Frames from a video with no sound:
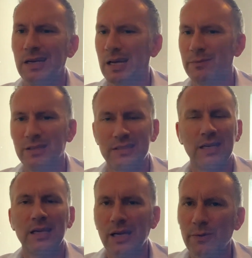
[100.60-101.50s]
and I'm going to
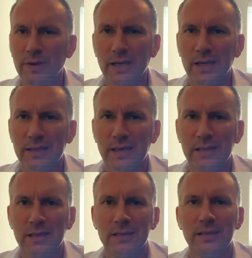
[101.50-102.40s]
tell you again when I get down
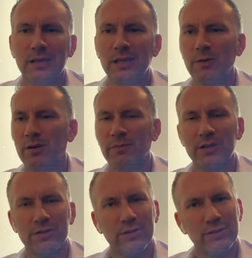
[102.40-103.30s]
there, you want to make
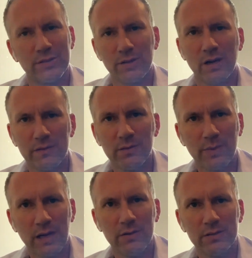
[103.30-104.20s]
sure and turn off the
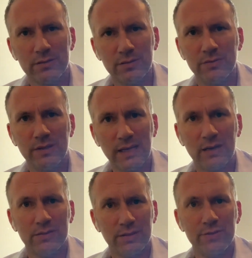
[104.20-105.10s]
power to the
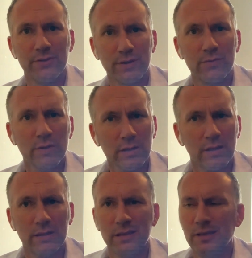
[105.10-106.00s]
outlet that you're going to work on.